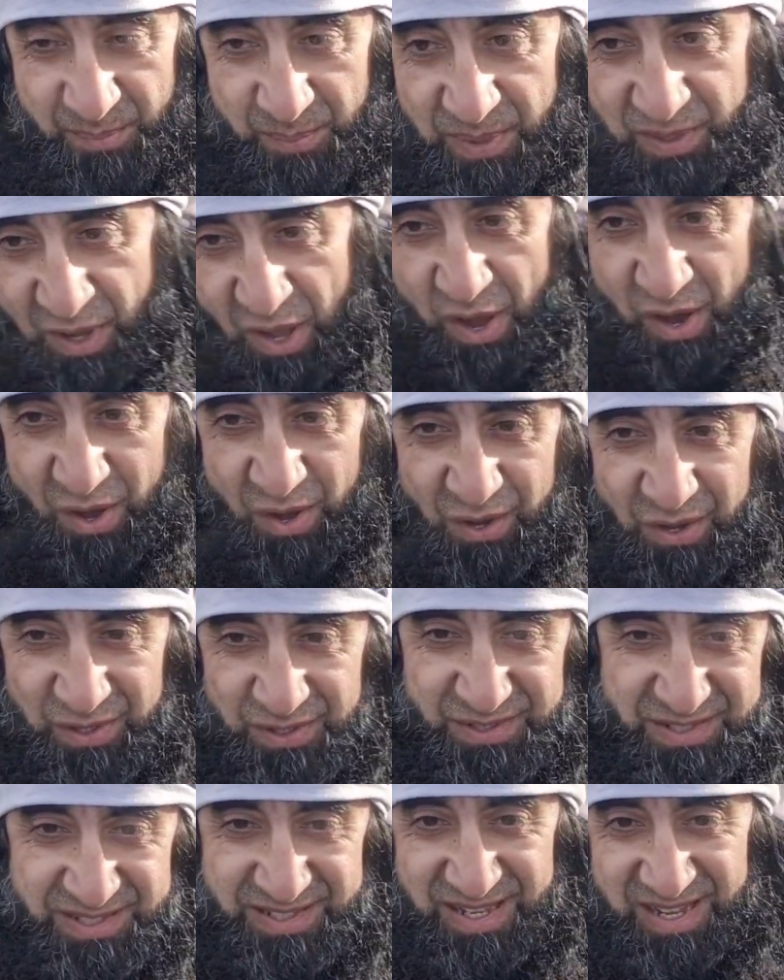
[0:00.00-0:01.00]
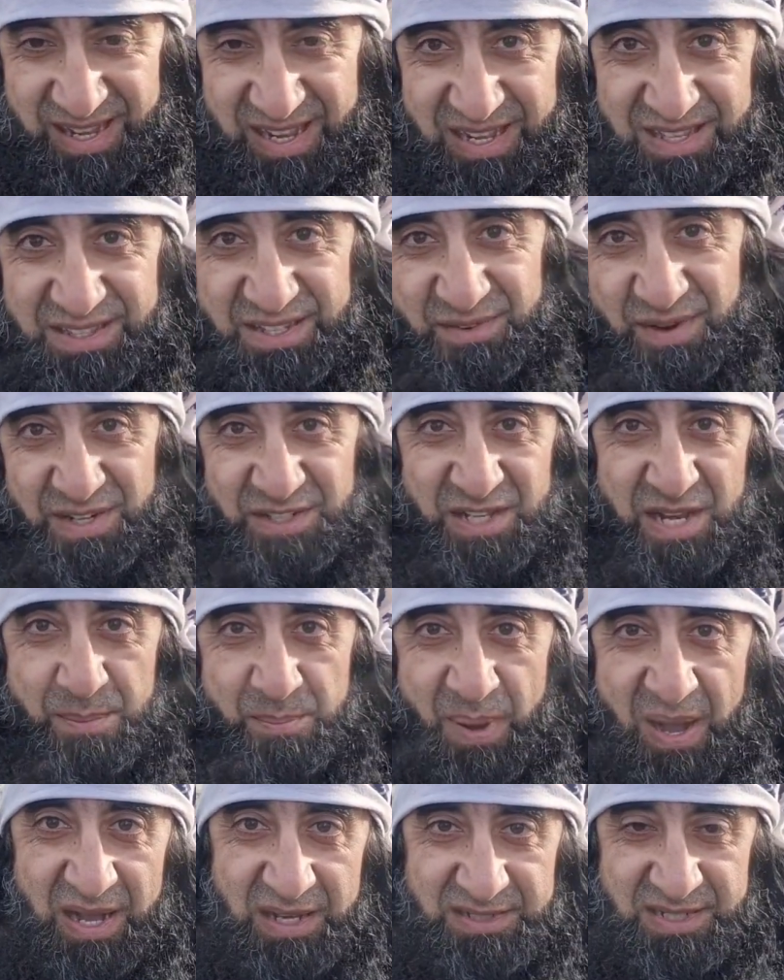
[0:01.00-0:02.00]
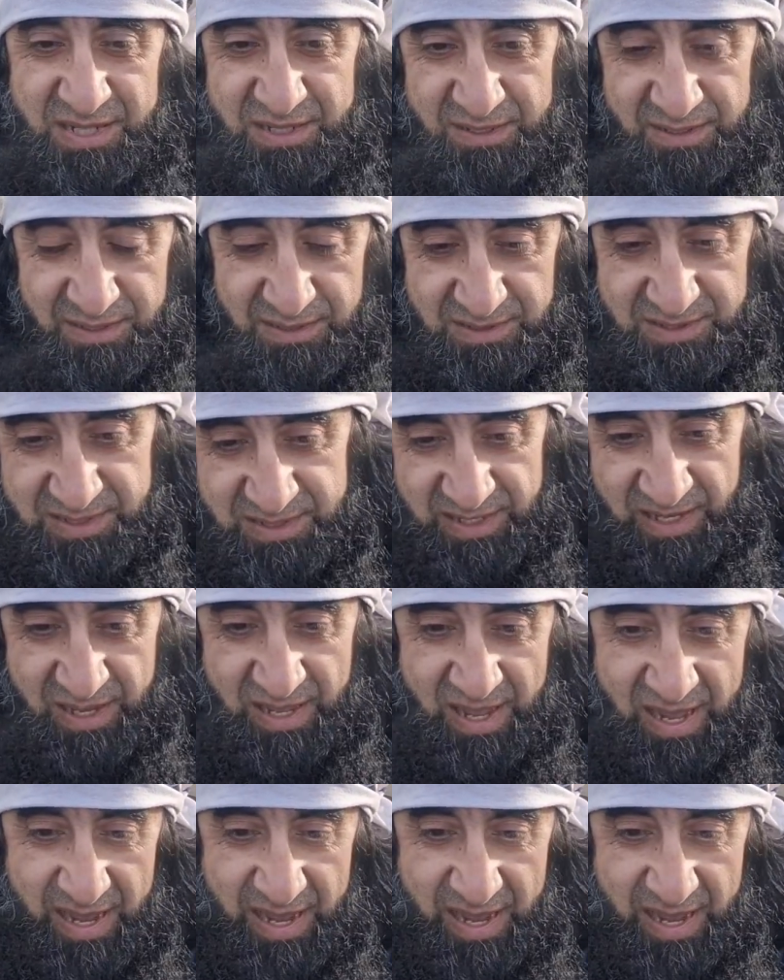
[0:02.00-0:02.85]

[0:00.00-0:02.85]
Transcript: Because they're actually particles,